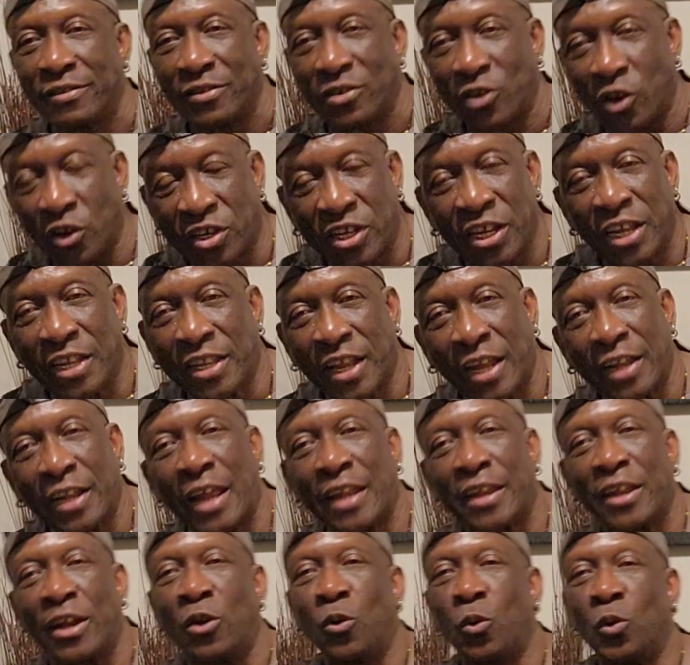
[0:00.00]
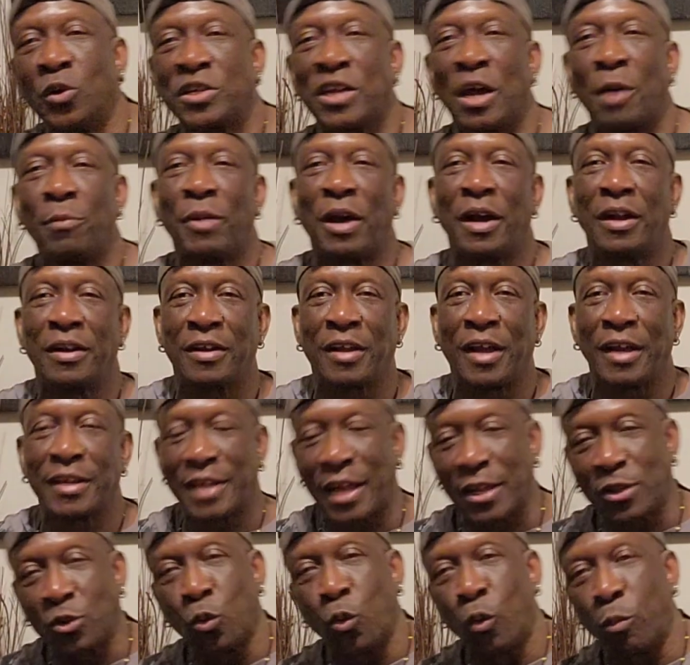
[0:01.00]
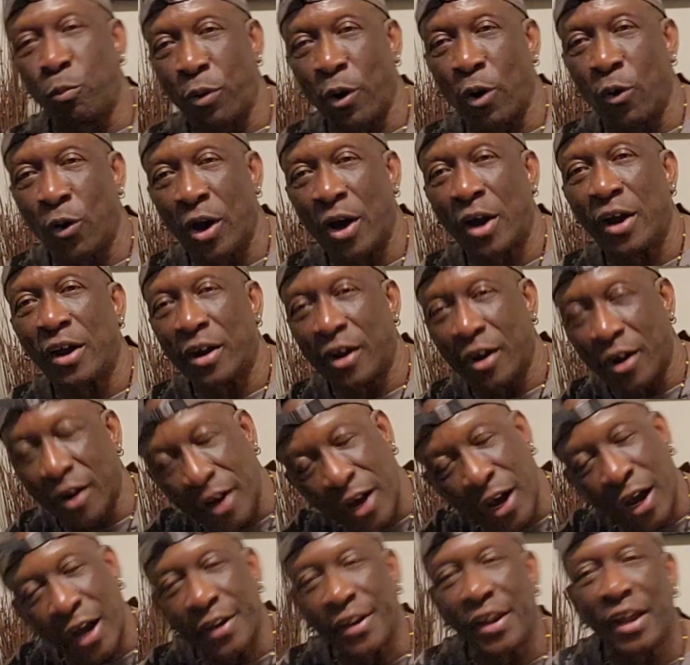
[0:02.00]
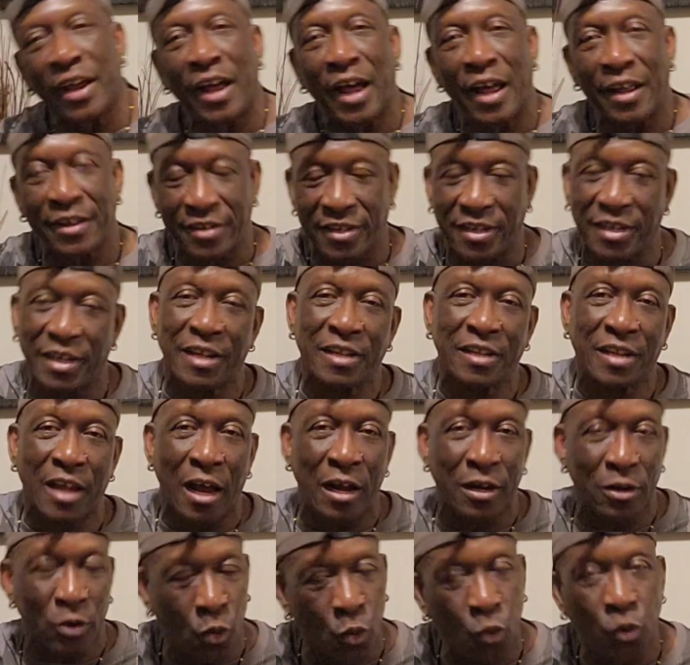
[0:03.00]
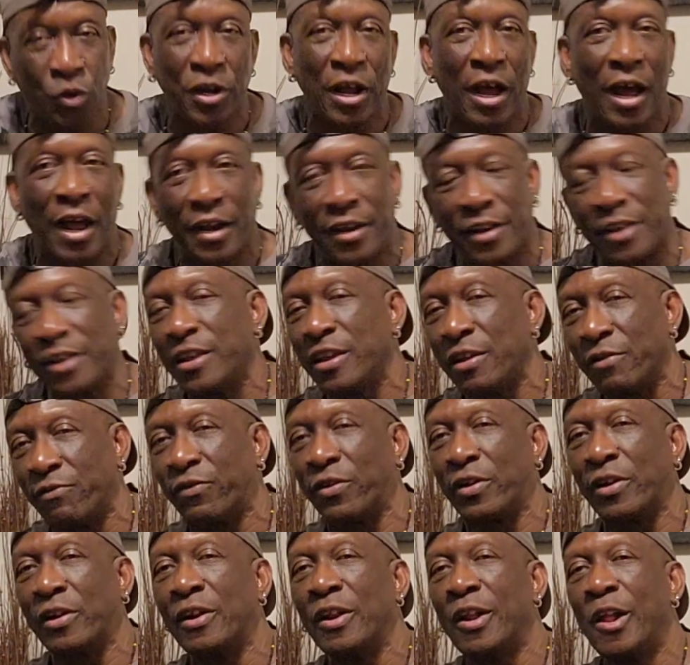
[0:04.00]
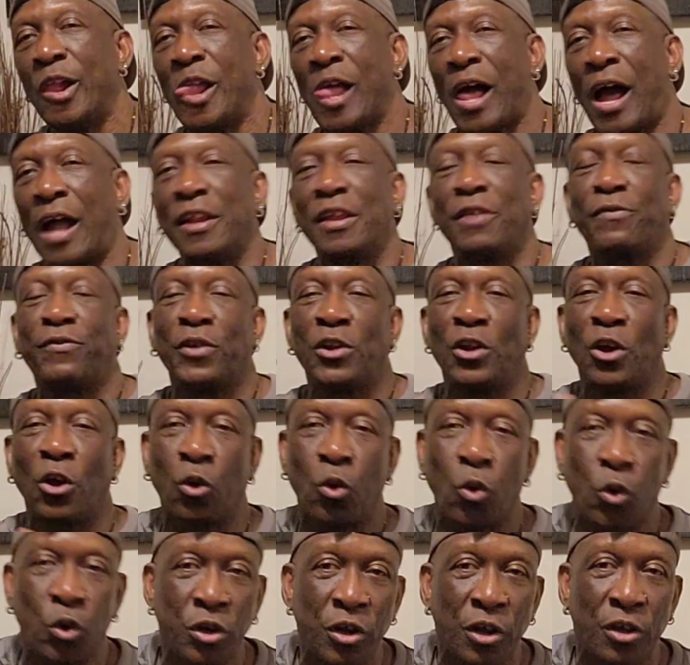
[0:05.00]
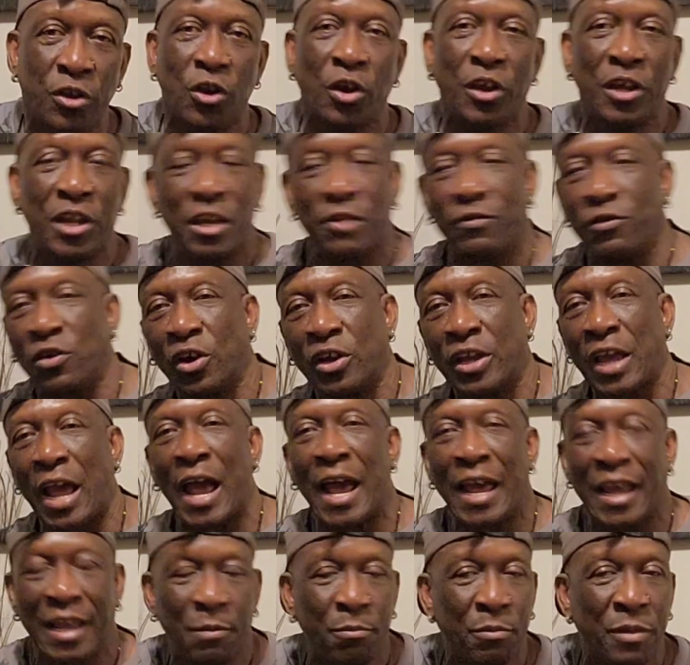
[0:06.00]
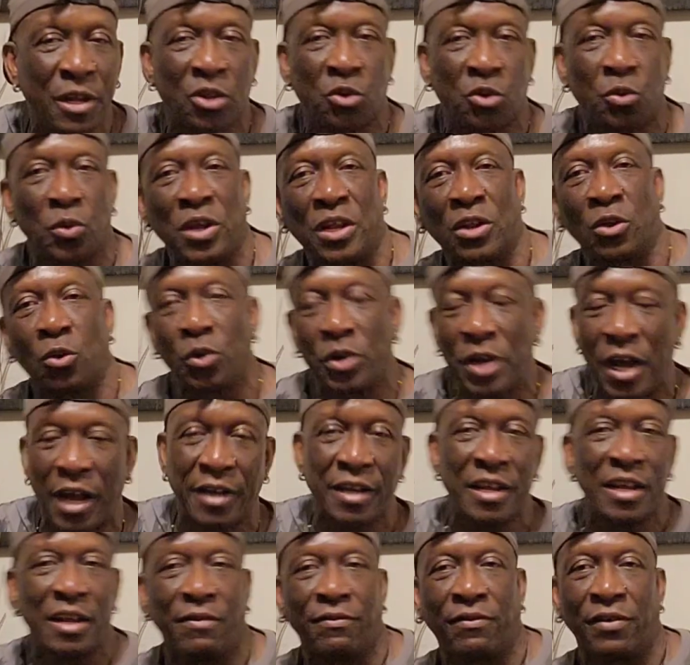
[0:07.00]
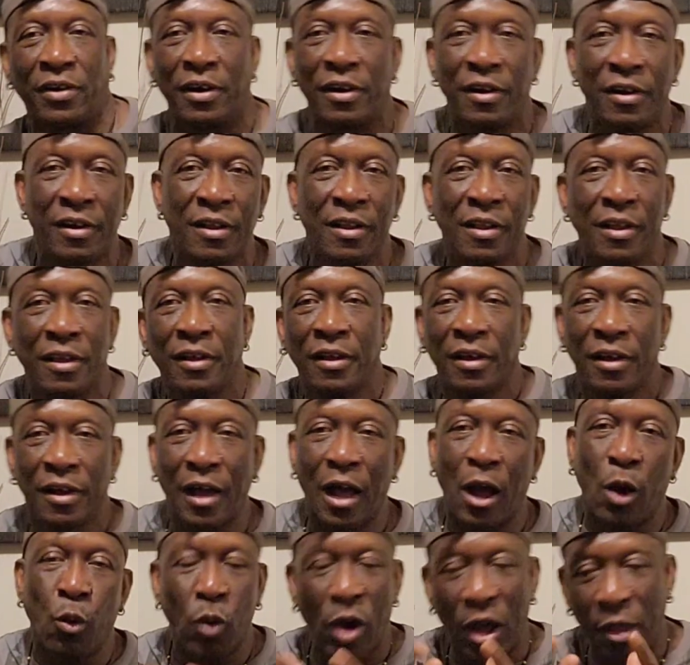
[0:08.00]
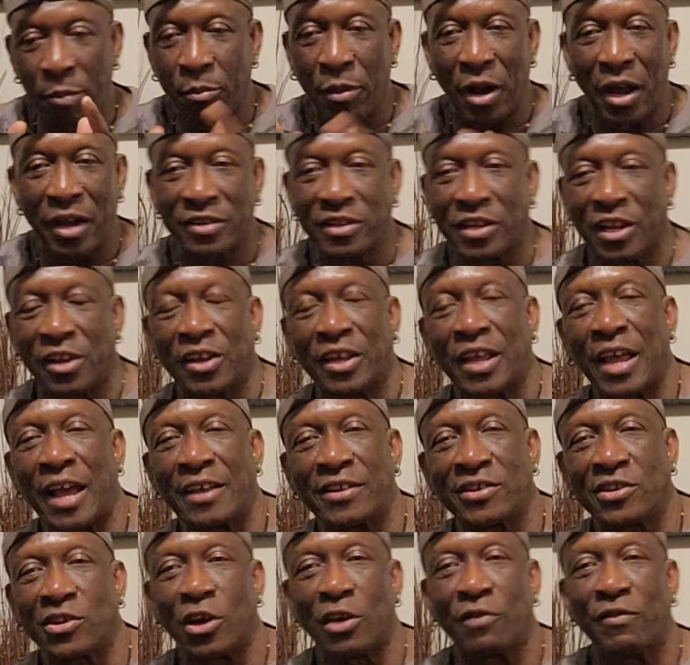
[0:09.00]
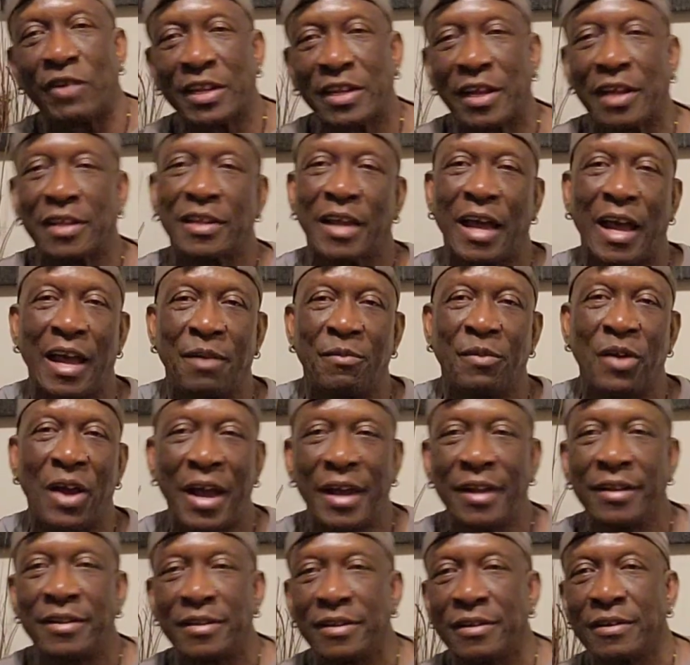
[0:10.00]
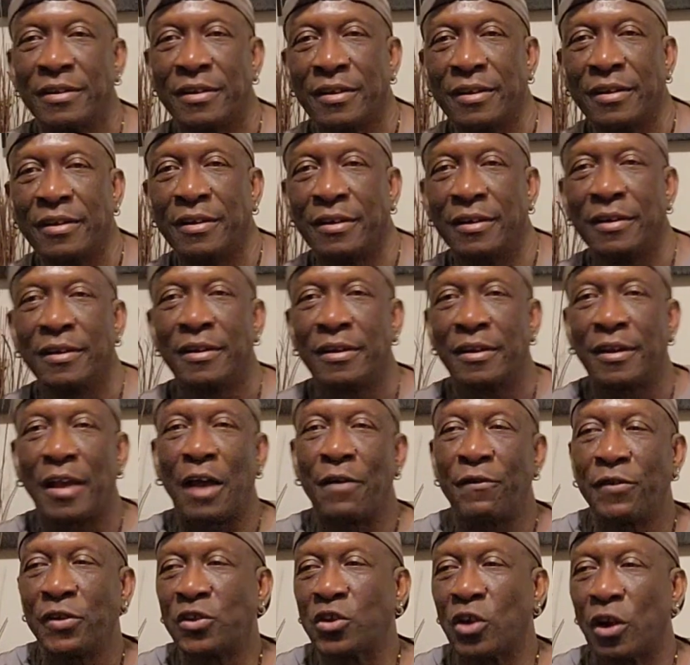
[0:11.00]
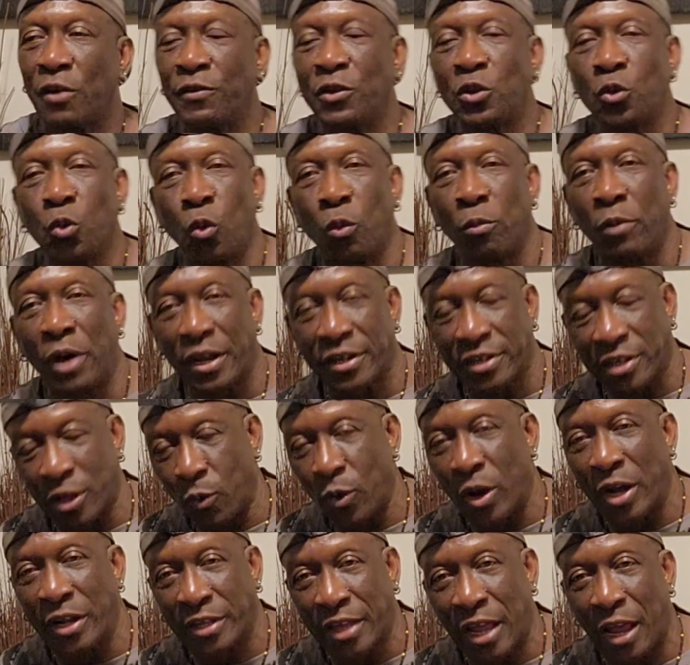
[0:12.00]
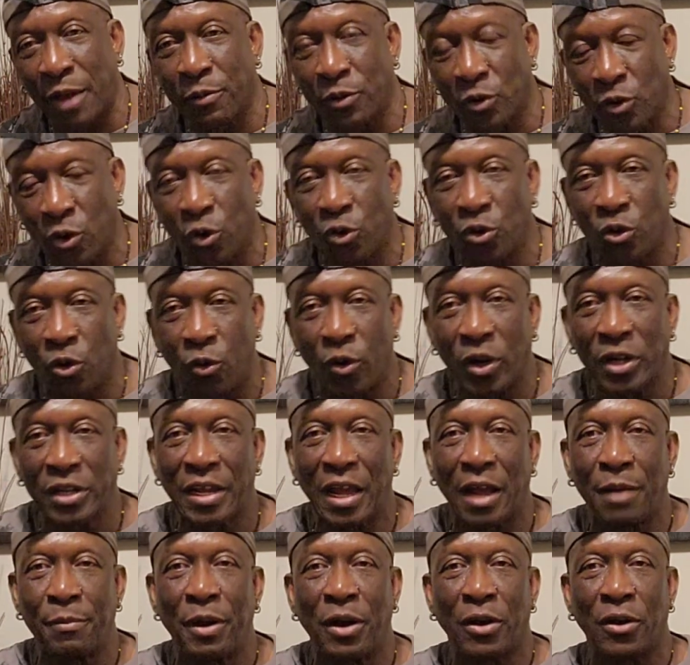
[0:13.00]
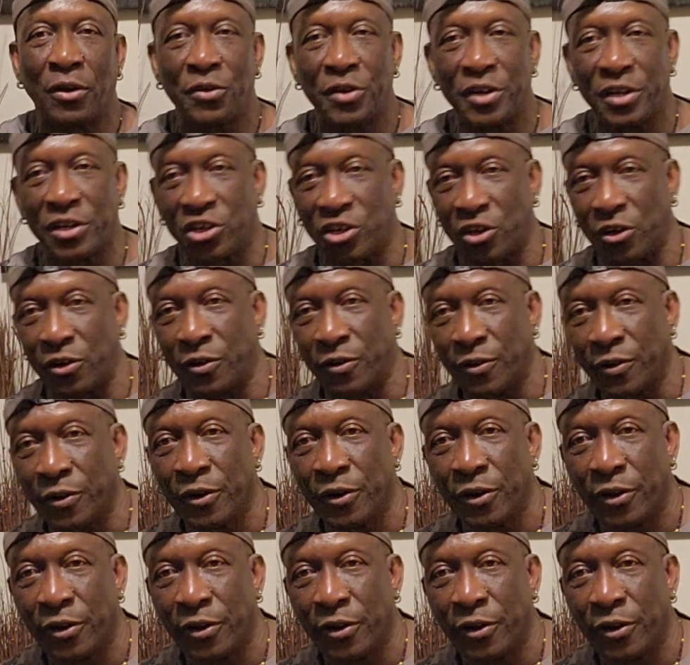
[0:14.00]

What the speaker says: So Satan are the loser, man, because there are two power, God and Satan, good and evil. And if you're not good, you're evil. You can't in between good and evil. Because one master you can serve at a time, right? Because if you serve two masters one time, you don't know what time I'm going to reach you.